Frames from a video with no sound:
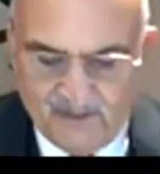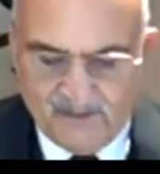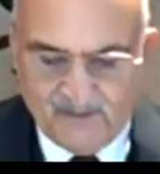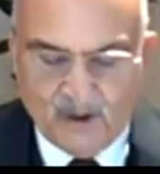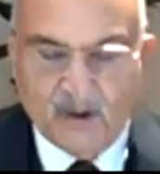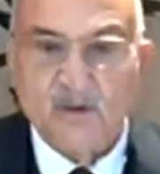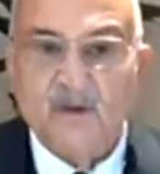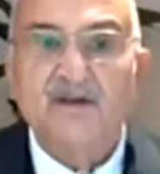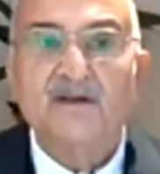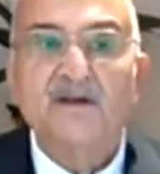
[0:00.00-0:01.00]

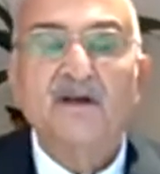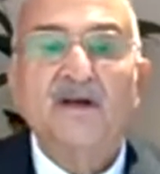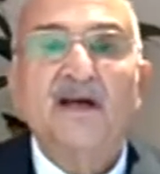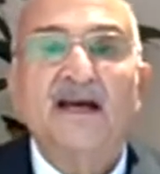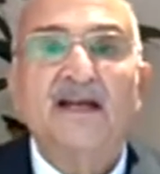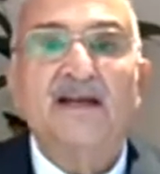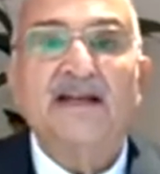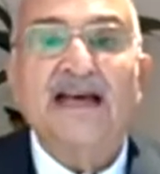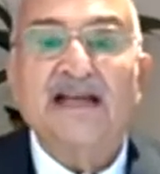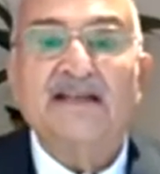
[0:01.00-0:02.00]
forward. And
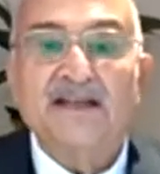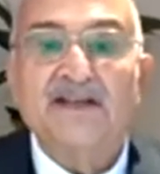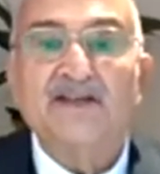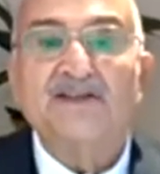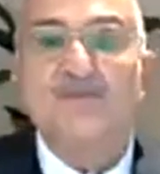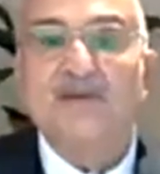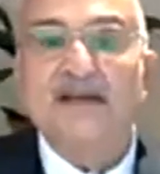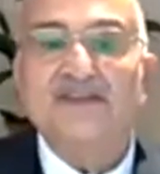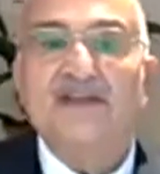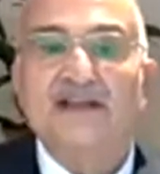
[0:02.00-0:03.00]
that is
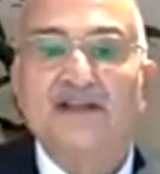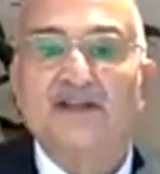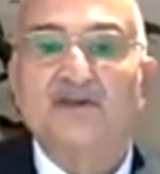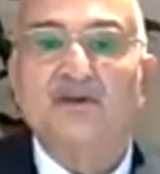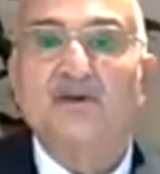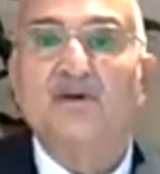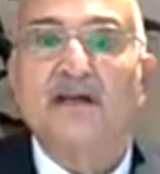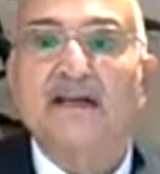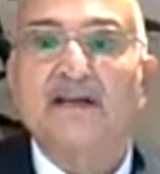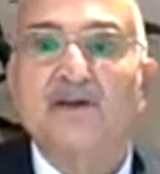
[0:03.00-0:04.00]
basically to look
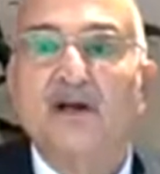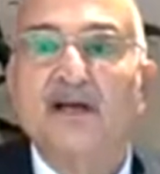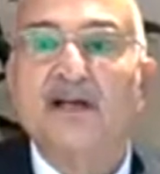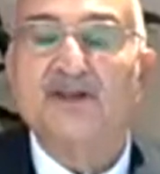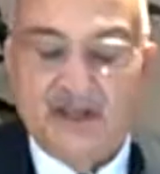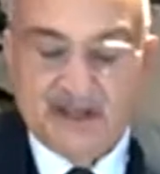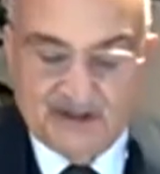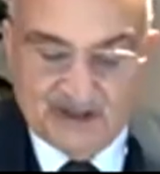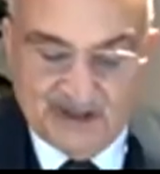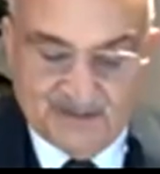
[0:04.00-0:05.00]
at knowledge in
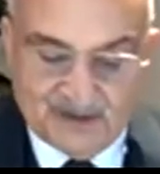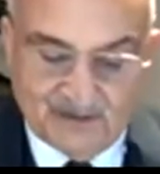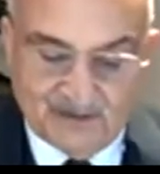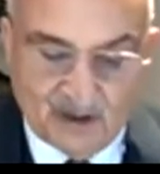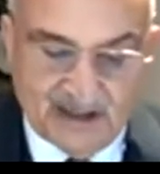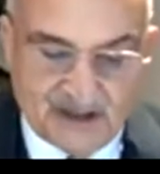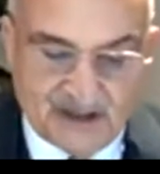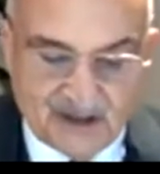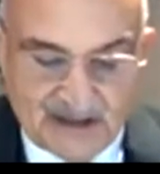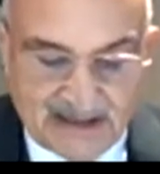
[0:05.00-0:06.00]
terms of
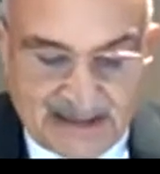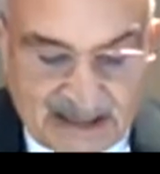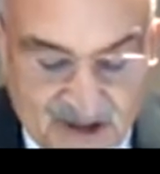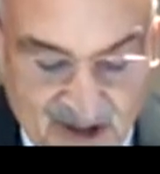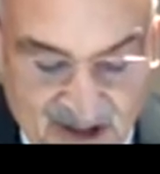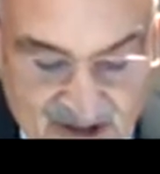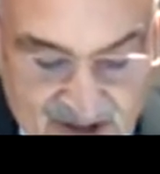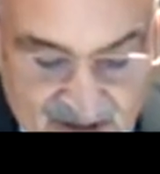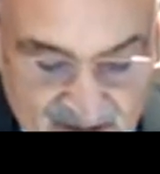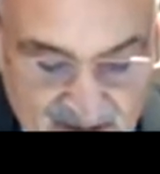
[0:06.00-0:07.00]
knowledge clusters.
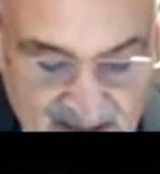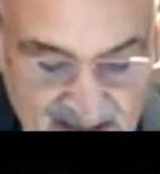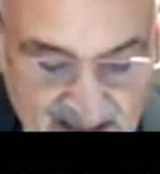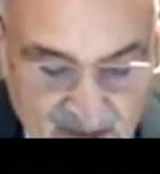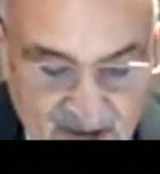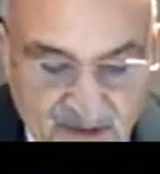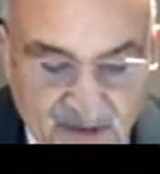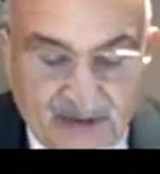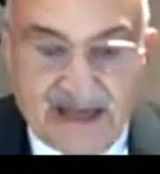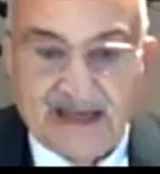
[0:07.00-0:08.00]
I want
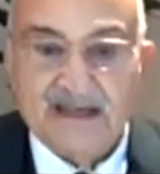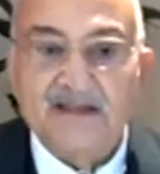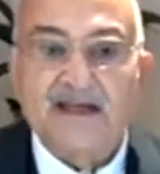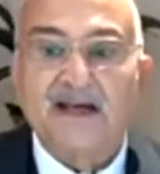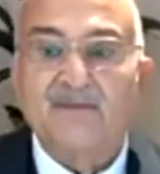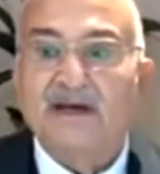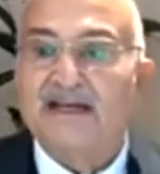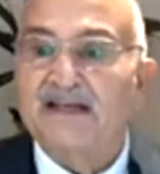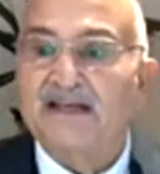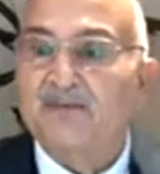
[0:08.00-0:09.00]
to thank
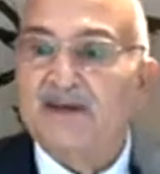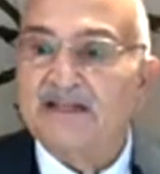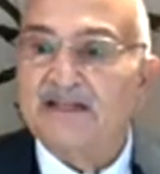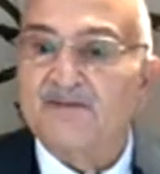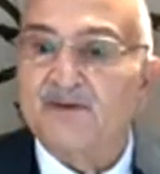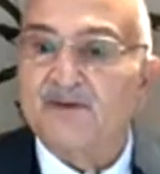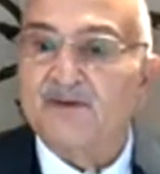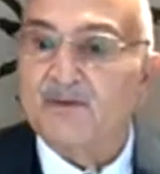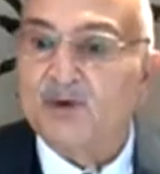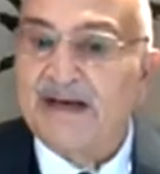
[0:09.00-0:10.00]
Aman El-Beda
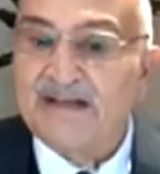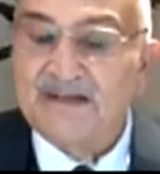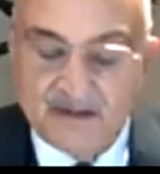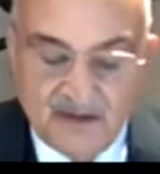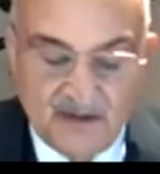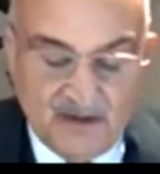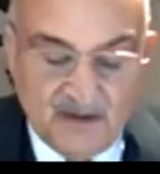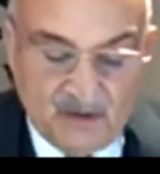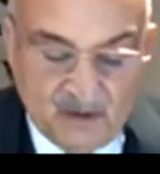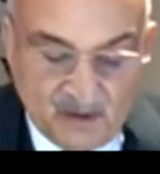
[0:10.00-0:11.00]
from Kuwait,
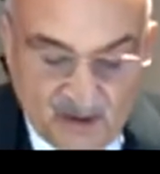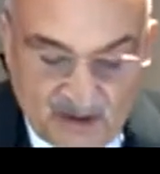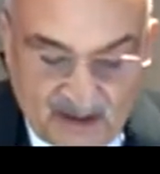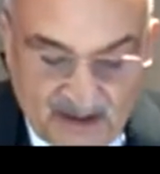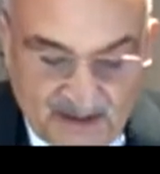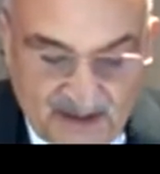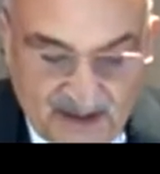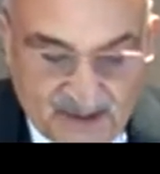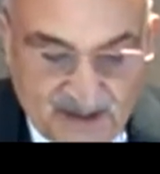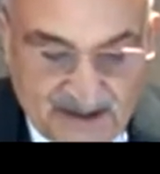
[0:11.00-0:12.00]
who
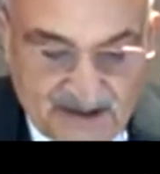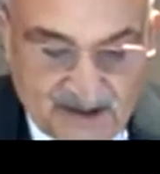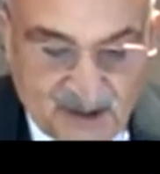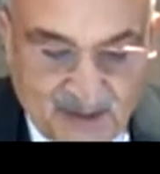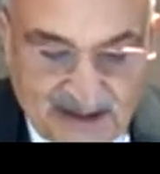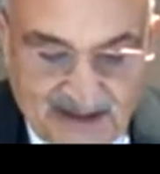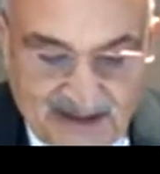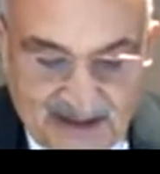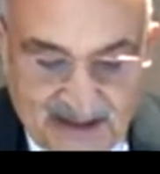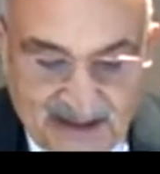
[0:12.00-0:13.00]
is participating,
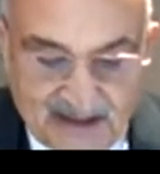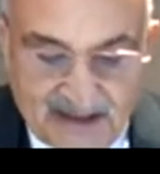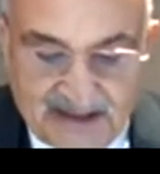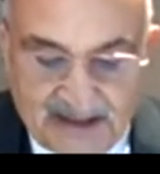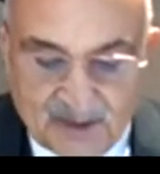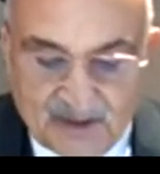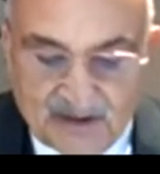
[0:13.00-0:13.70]
currently Deputy